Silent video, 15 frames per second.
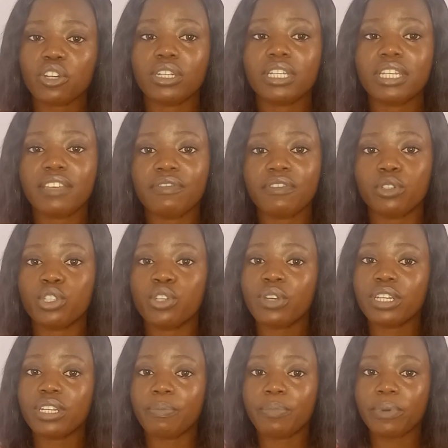given during
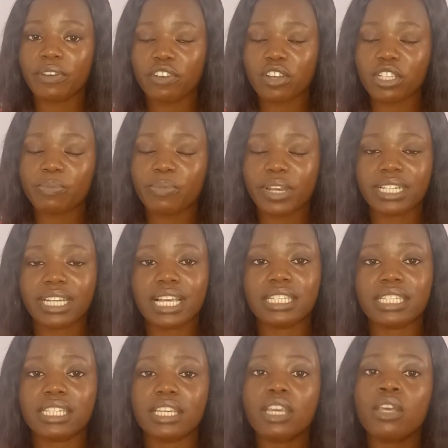the previous
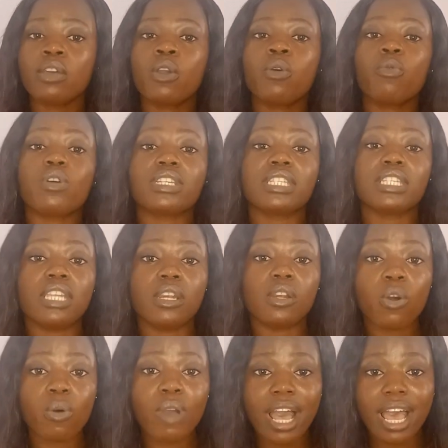pregnancy was in the
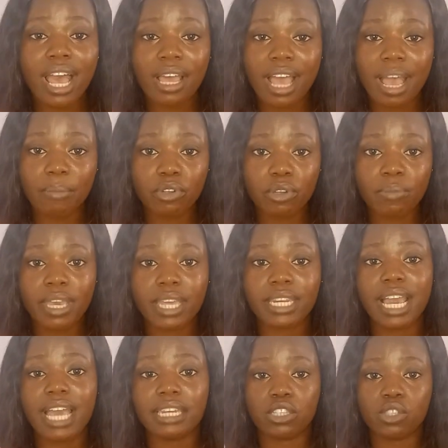lower abdomen
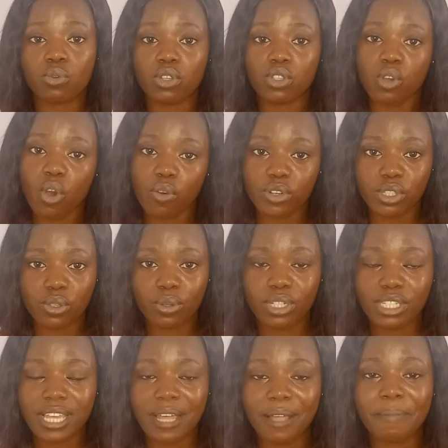and it was
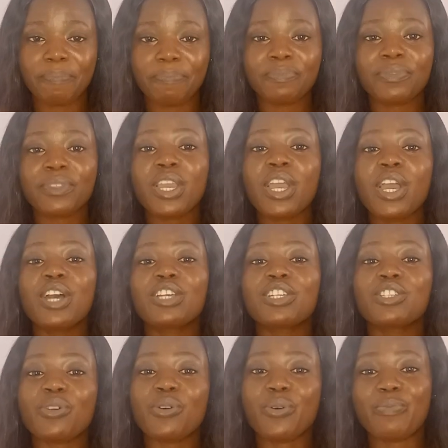horizontal.
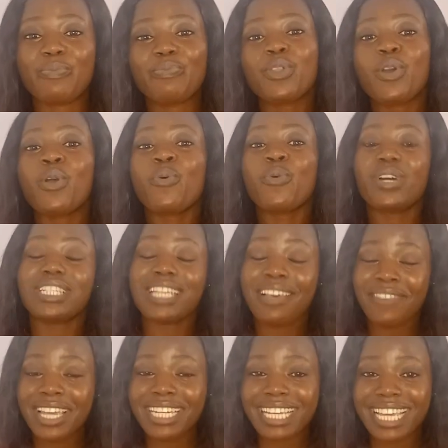So,
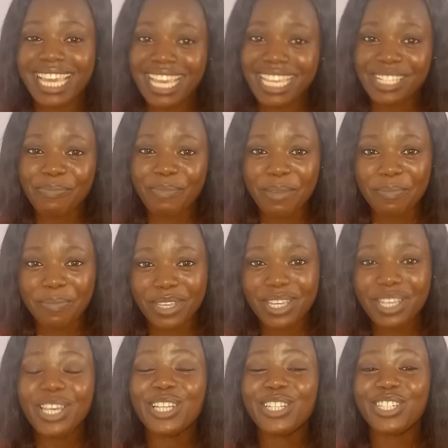whatever the case may
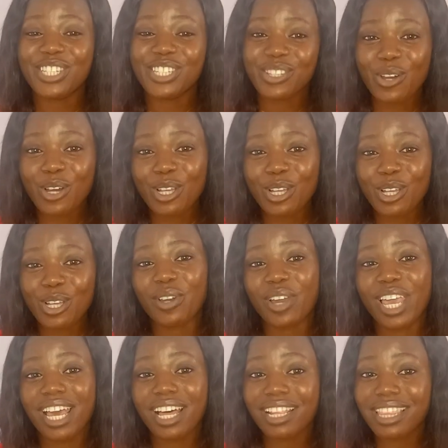be, discuss with your
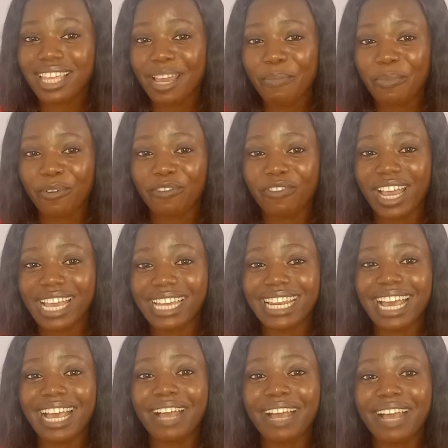healthcare
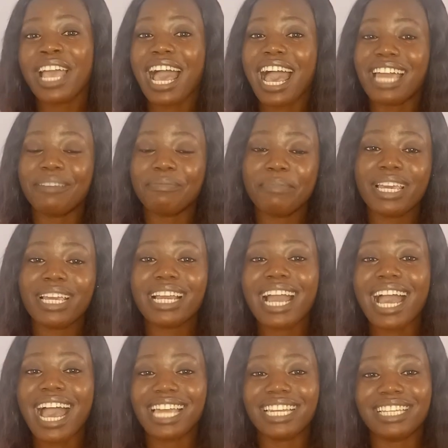provider and make
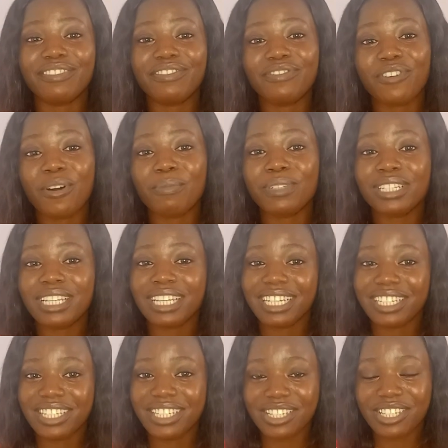an informed
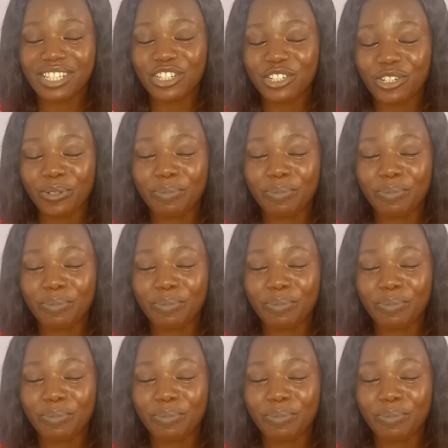decision.